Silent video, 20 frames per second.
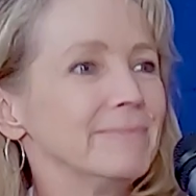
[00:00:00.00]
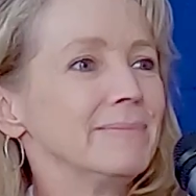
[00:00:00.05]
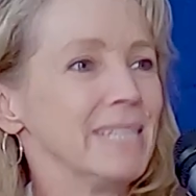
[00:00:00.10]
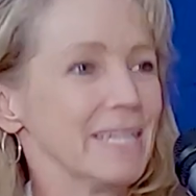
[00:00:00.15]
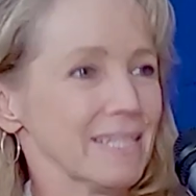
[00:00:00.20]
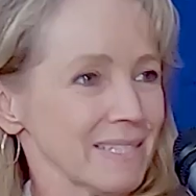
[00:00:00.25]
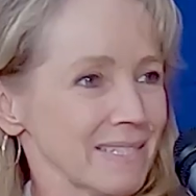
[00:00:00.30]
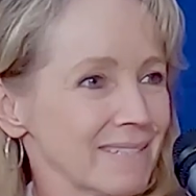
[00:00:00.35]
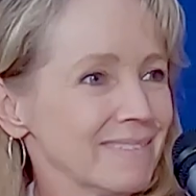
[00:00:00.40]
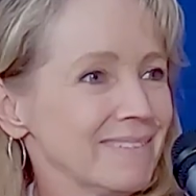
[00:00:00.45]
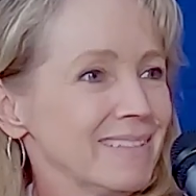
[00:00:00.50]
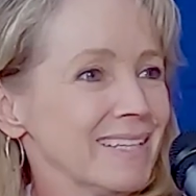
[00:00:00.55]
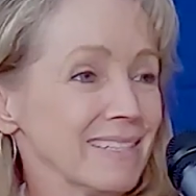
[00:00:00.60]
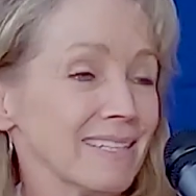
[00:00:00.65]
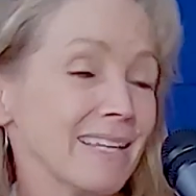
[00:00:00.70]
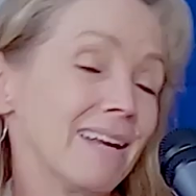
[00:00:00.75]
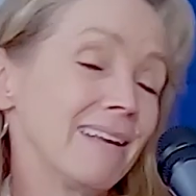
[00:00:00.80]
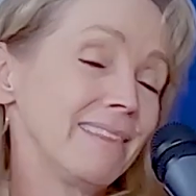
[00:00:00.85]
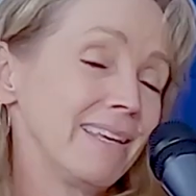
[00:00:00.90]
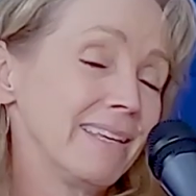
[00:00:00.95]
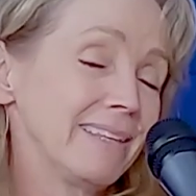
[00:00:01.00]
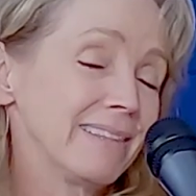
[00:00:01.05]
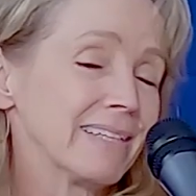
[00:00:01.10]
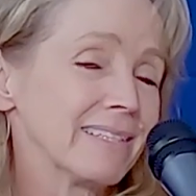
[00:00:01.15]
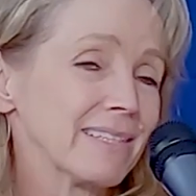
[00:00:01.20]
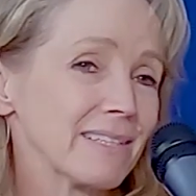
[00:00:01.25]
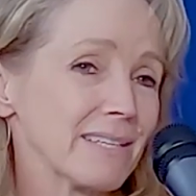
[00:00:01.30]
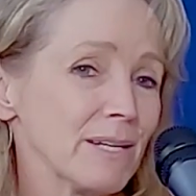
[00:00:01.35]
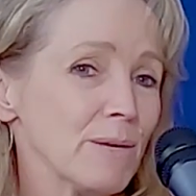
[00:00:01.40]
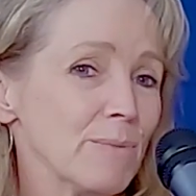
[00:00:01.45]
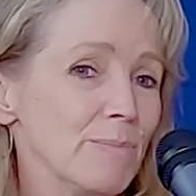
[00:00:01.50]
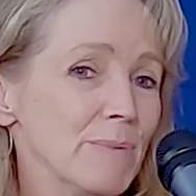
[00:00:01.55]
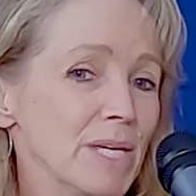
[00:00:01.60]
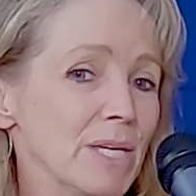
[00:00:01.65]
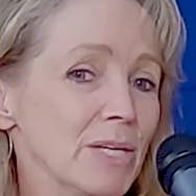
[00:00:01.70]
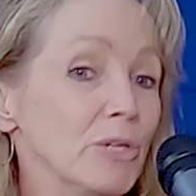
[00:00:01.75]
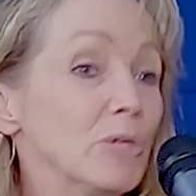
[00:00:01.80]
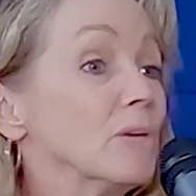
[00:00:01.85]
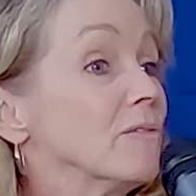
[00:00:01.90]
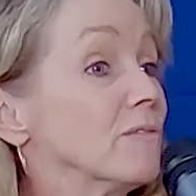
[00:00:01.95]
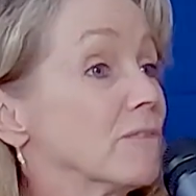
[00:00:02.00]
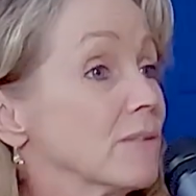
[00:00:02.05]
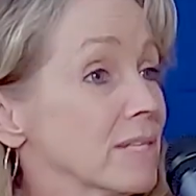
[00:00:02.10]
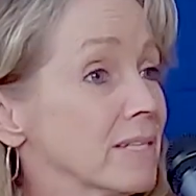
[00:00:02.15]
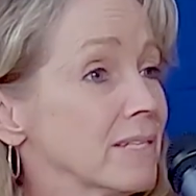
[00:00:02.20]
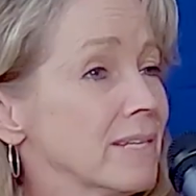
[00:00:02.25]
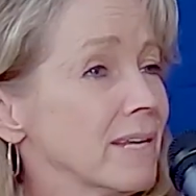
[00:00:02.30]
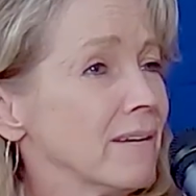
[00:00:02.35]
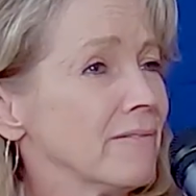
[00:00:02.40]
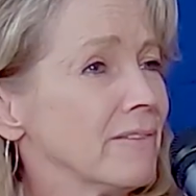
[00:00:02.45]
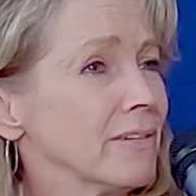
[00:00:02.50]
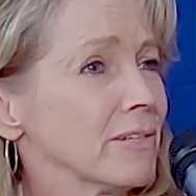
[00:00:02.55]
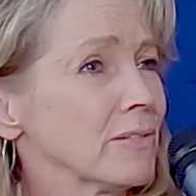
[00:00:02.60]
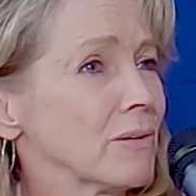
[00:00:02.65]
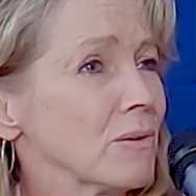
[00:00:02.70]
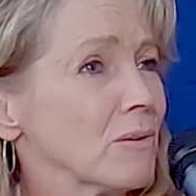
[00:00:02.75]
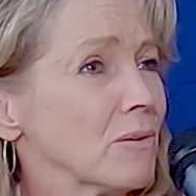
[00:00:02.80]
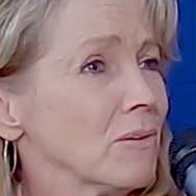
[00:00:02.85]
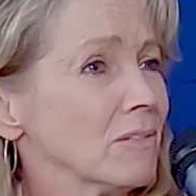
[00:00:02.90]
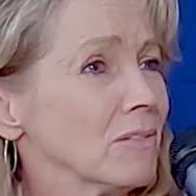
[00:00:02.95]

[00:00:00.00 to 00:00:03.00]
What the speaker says: Yes. And I think that's going to be good for the state of Arizona